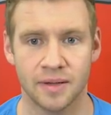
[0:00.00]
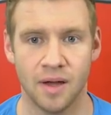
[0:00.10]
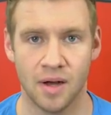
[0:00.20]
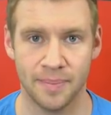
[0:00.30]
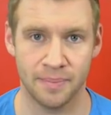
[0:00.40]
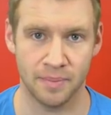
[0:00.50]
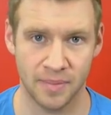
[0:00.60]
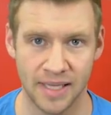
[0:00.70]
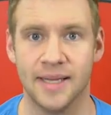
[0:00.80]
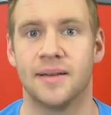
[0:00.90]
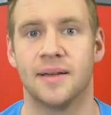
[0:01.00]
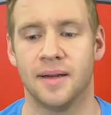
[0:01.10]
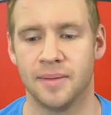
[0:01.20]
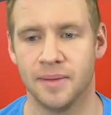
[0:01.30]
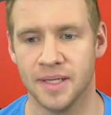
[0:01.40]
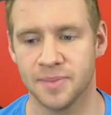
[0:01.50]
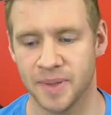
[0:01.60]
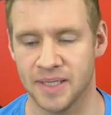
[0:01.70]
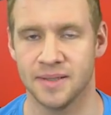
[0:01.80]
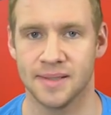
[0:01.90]
I'm lit and this
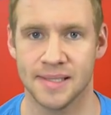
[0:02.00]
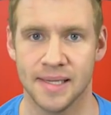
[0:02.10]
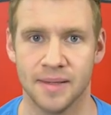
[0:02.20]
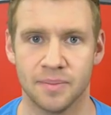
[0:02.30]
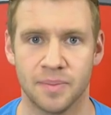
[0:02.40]
piece is lit,